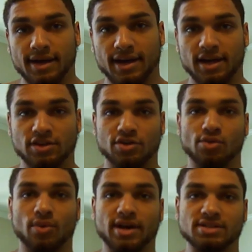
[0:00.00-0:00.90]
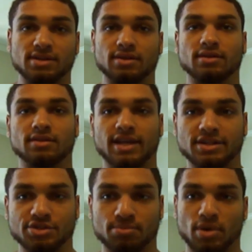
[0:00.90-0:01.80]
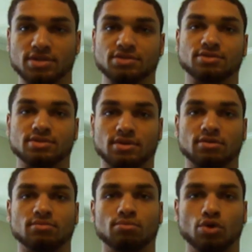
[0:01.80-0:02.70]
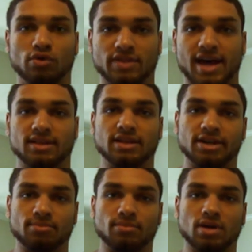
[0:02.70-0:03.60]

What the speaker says: in the direction that your muscles move that limb